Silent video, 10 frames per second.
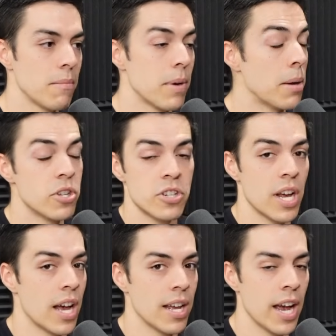I'm just
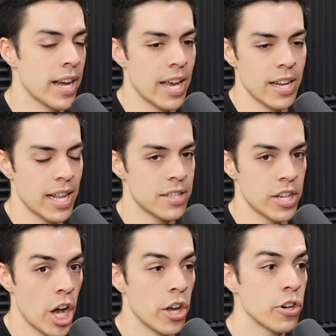not, again, that's
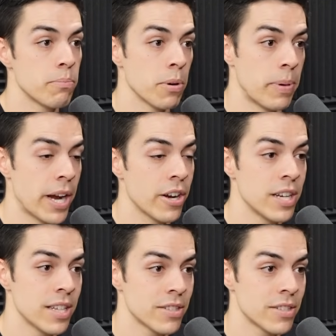an underpreparedness,